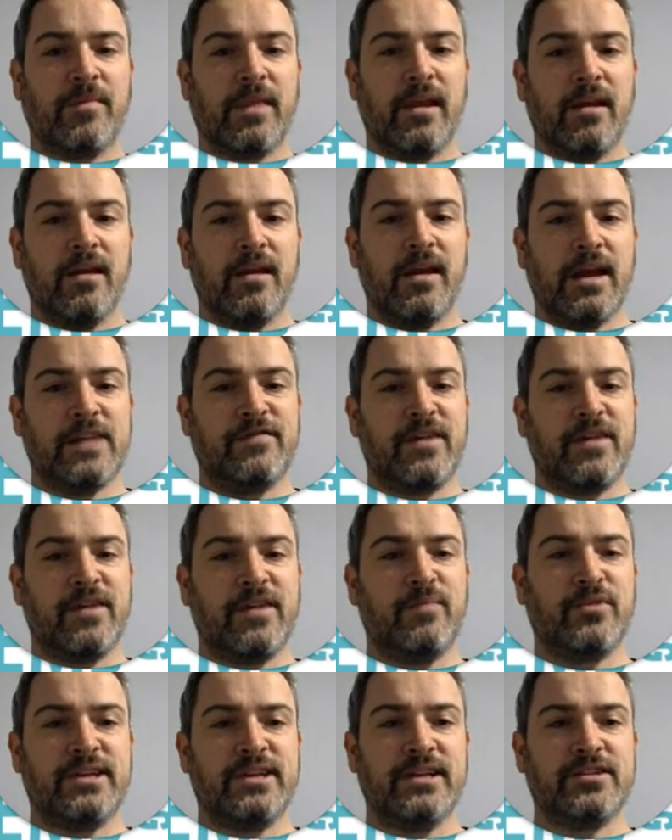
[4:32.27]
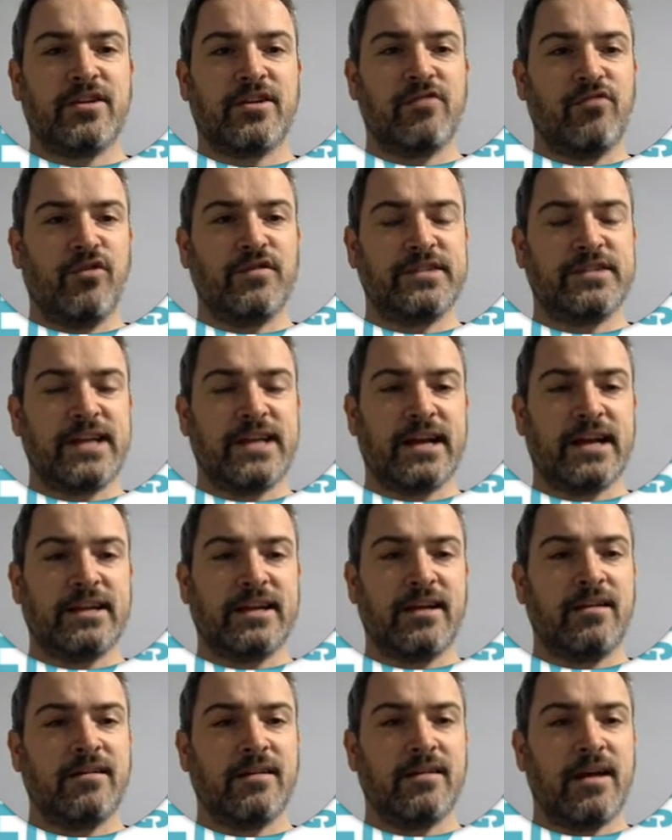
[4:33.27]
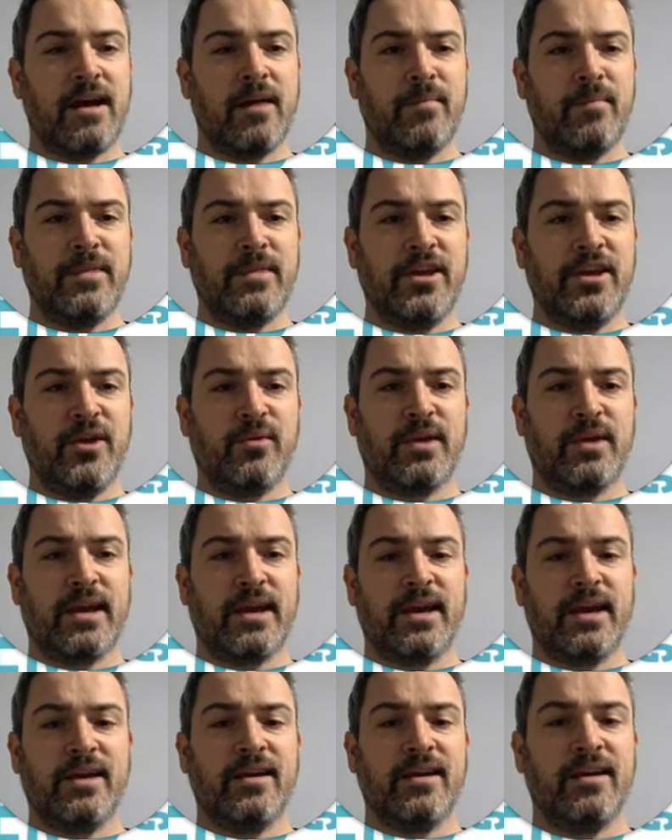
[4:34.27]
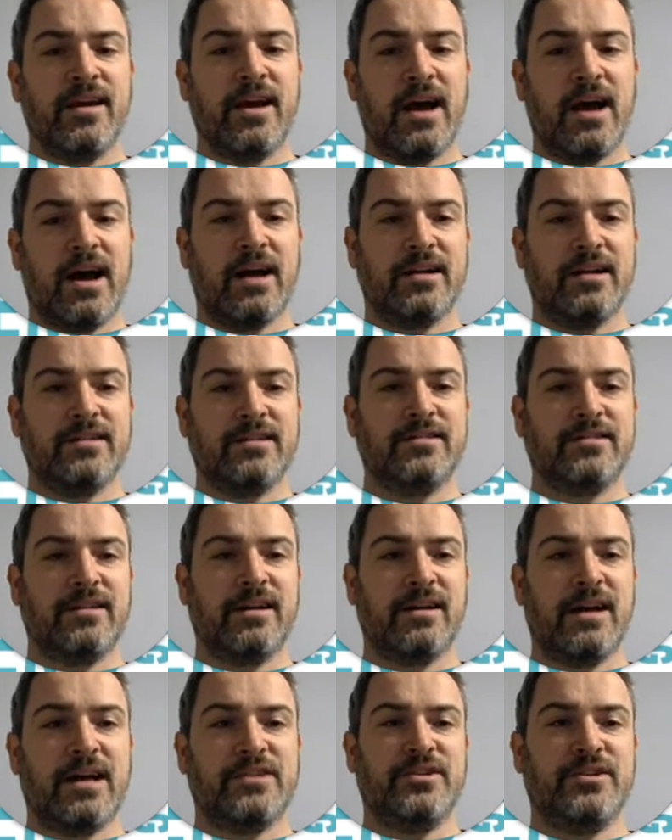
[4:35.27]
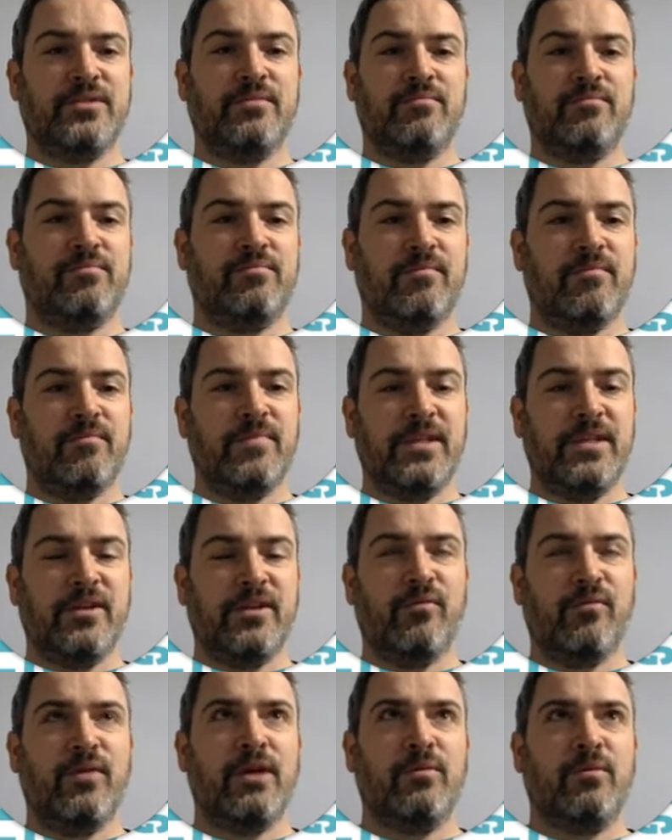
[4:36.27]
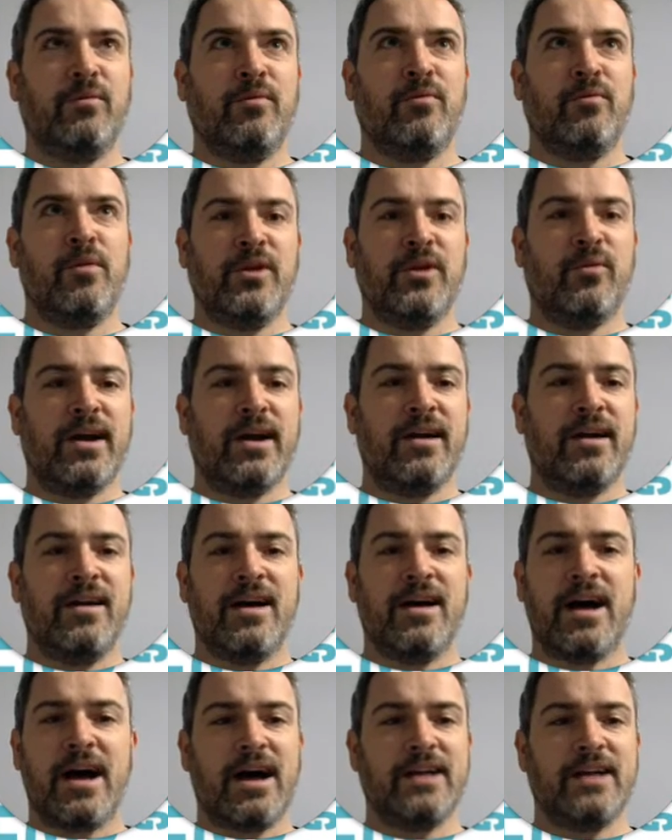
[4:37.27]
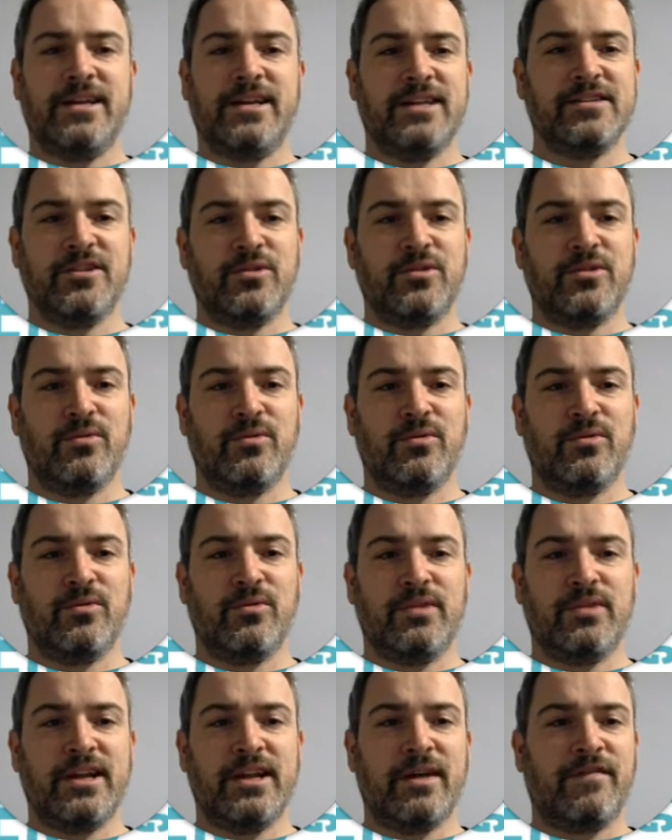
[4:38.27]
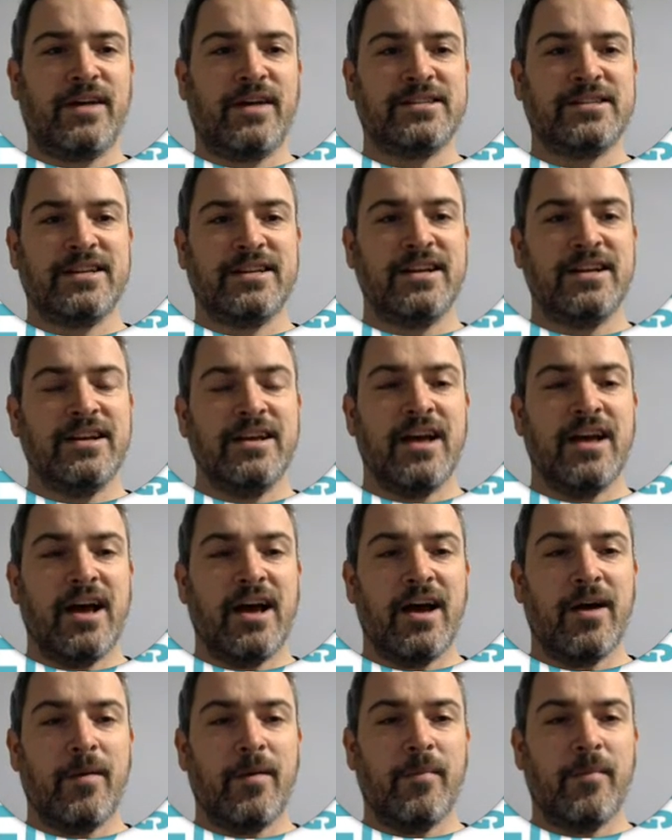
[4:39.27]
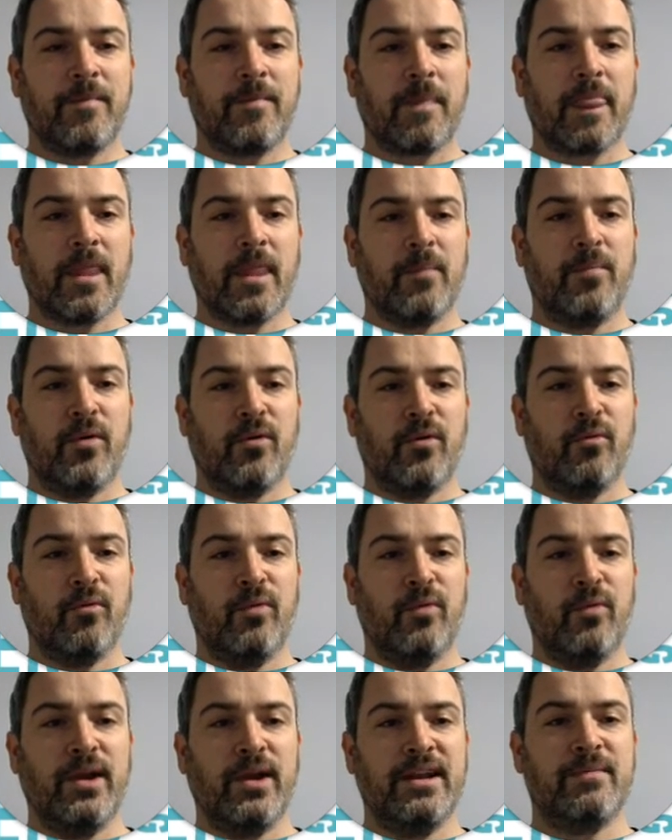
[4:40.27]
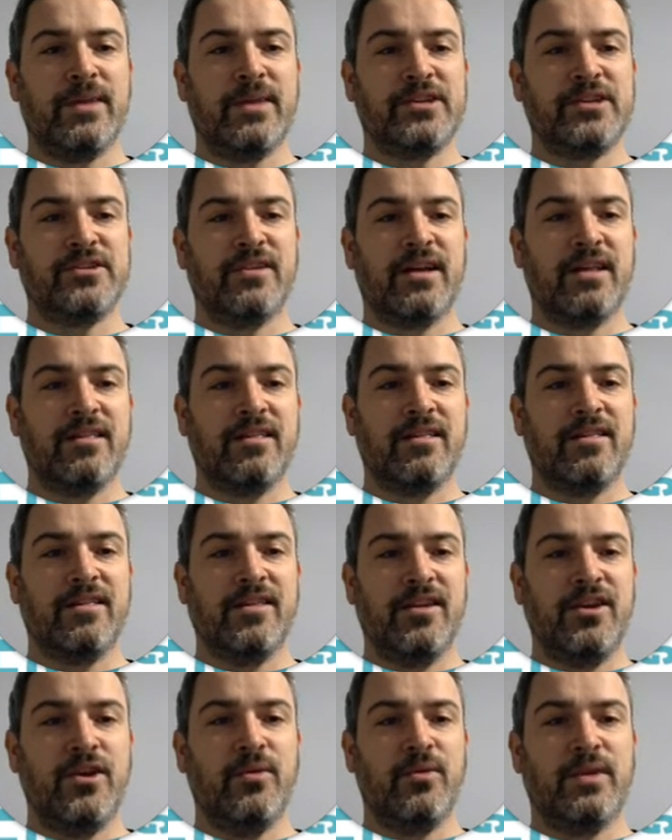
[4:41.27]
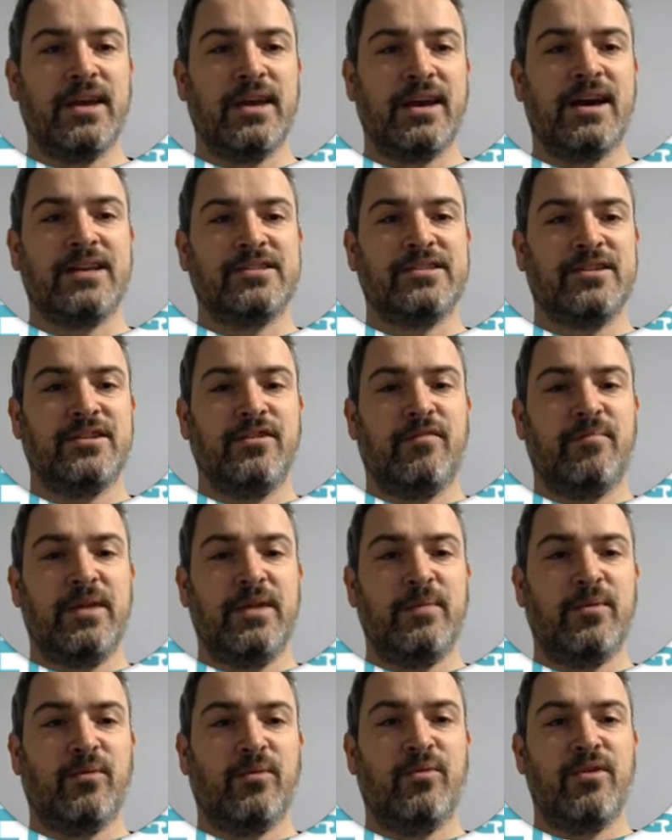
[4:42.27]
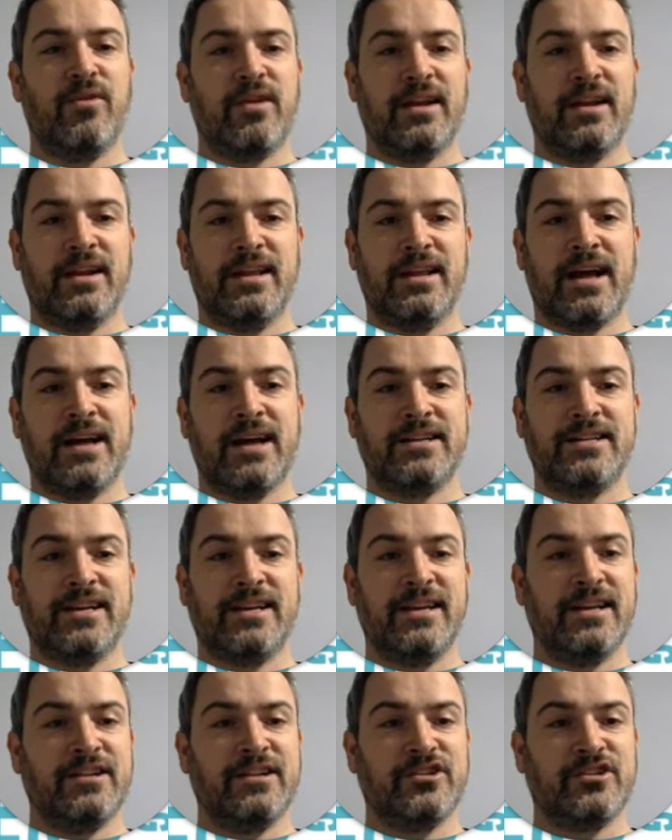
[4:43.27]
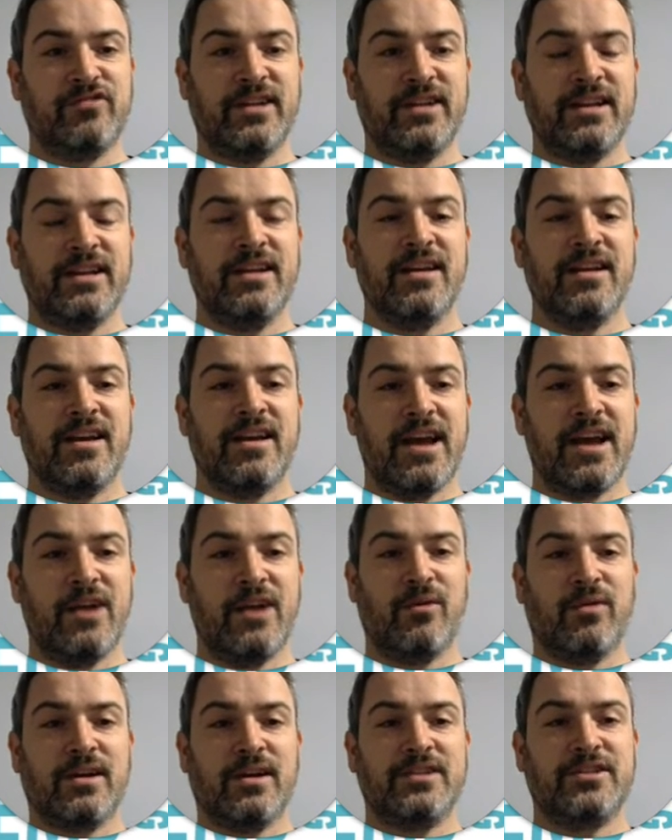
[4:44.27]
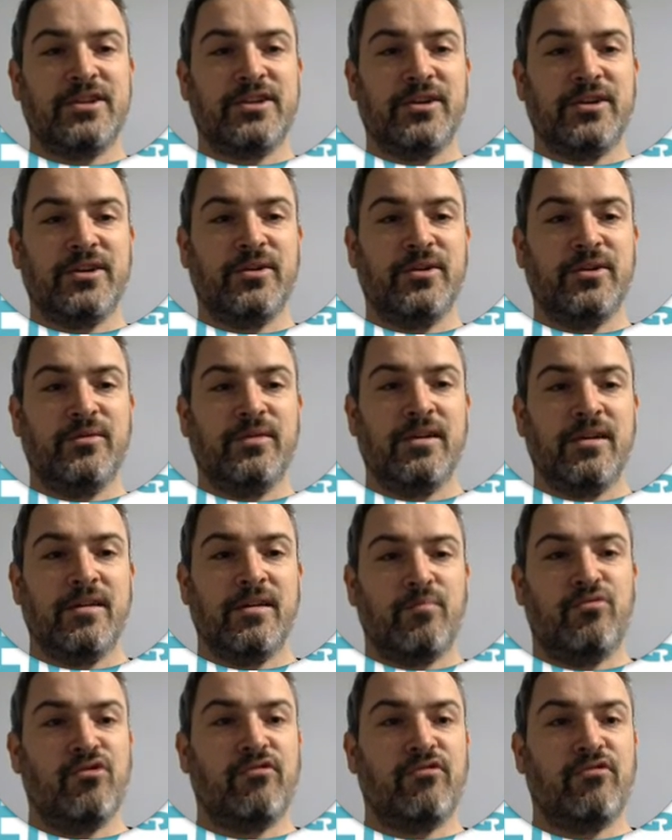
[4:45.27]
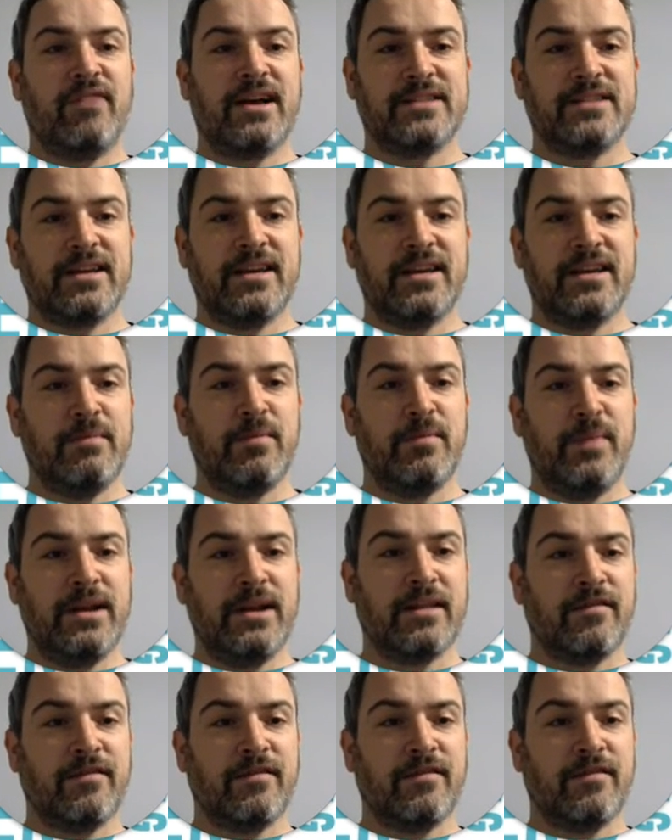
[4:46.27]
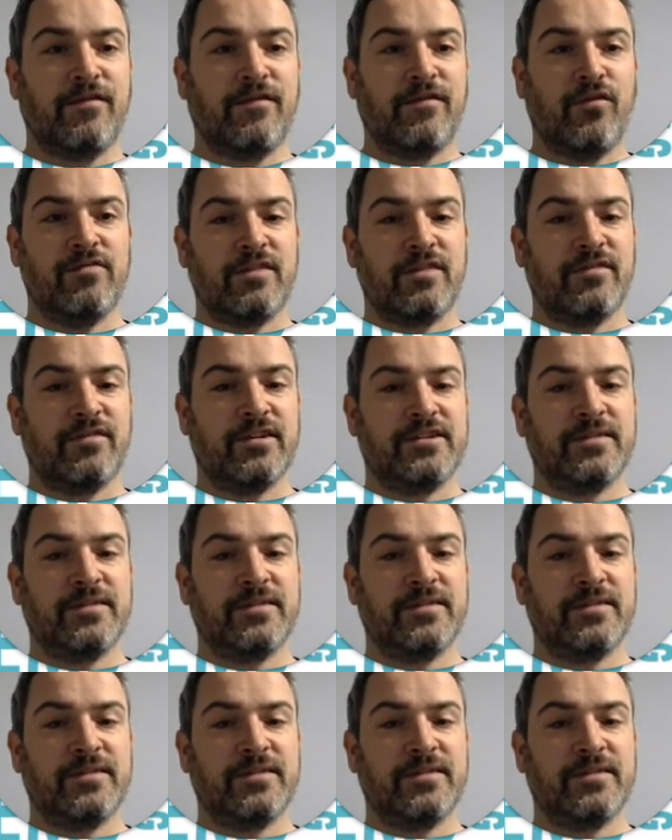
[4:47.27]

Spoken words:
It's very much seen as a growth sector in the UK, and as you will be aware, IT isn't going anywhere fast, but we need to make sure that the UK has enough people working in the IT industry in order to progress and keep being at the forefront of it.